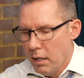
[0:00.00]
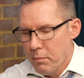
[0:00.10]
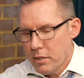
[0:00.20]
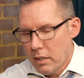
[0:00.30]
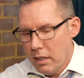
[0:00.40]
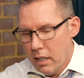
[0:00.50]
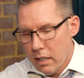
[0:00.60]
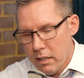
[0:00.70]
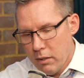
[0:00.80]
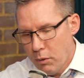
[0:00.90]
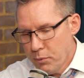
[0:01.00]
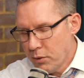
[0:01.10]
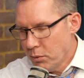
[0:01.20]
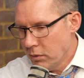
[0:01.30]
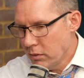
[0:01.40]
There's a lot of
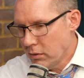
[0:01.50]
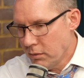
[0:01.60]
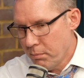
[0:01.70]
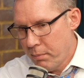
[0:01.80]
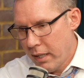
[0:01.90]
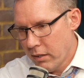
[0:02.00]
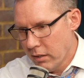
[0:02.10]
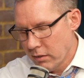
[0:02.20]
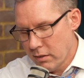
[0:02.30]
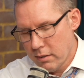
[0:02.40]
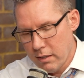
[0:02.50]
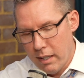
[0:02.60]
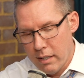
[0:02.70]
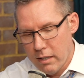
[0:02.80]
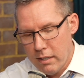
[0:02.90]
homeschool parents,
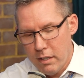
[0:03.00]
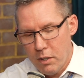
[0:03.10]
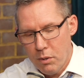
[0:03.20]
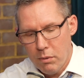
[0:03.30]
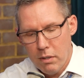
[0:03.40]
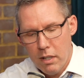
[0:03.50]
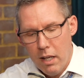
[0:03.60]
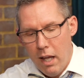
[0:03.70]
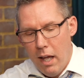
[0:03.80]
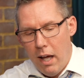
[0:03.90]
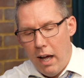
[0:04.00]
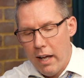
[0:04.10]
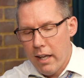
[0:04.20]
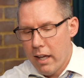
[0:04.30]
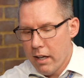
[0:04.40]
and I
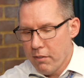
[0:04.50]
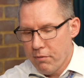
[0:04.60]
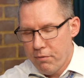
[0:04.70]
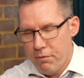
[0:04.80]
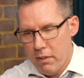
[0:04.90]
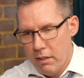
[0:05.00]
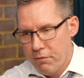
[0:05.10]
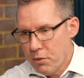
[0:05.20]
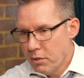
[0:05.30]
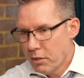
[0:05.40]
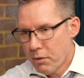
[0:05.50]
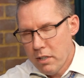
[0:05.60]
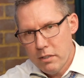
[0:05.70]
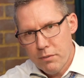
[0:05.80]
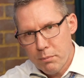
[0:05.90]
have a few
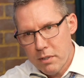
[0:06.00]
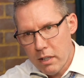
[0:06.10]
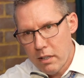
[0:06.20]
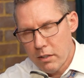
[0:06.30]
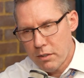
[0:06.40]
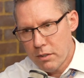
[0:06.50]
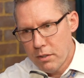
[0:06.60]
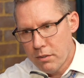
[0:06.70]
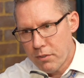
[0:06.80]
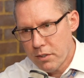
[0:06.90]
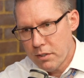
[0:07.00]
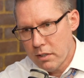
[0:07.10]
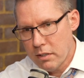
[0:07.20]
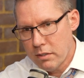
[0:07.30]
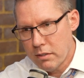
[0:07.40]
degrees from secular
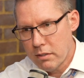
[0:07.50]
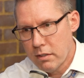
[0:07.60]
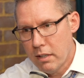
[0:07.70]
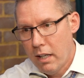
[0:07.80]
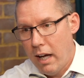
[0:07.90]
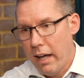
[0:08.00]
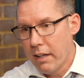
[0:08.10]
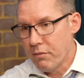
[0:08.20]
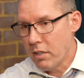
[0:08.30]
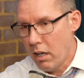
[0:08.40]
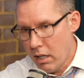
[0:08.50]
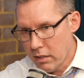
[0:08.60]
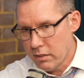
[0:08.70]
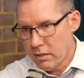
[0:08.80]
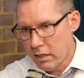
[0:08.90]
universities. I have taught
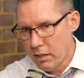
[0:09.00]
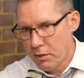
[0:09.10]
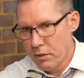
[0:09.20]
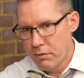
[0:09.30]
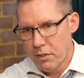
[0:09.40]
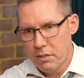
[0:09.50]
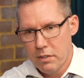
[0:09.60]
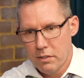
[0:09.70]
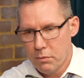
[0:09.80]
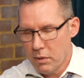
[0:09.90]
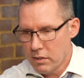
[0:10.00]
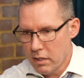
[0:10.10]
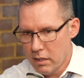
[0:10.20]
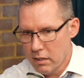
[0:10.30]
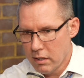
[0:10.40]
in secular universities as well
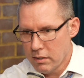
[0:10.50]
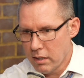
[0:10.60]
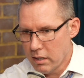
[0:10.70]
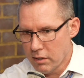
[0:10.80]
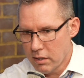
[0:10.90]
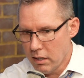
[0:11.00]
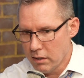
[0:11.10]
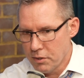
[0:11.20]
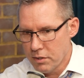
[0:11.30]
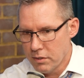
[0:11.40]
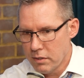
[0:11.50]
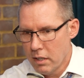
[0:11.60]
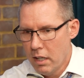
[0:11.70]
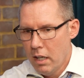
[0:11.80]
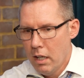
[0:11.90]
as secular colleges.
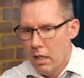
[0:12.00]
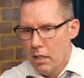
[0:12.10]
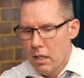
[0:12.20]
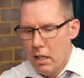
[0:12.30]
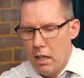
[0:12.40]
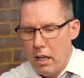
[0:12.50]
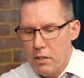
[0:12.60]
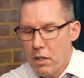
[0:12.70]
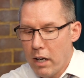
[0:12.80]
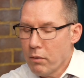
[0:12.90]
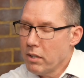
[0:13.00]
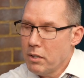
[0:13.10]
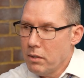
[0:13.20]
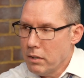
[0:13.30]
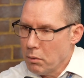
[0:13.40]
And I don't think
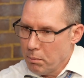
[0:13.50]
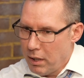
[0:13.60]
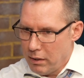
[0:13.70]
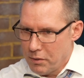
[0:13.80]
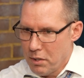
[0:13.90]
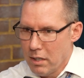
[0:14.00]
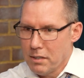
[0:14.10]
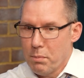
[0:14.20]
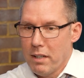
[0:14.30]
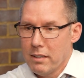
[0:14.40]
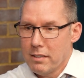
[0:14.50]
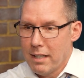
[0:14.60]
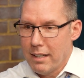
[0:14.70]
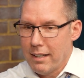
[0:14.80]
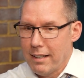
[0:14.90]
you need to apologize by
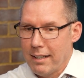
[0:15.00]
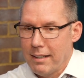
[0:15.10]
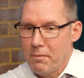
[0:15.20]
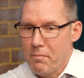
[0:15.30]
saying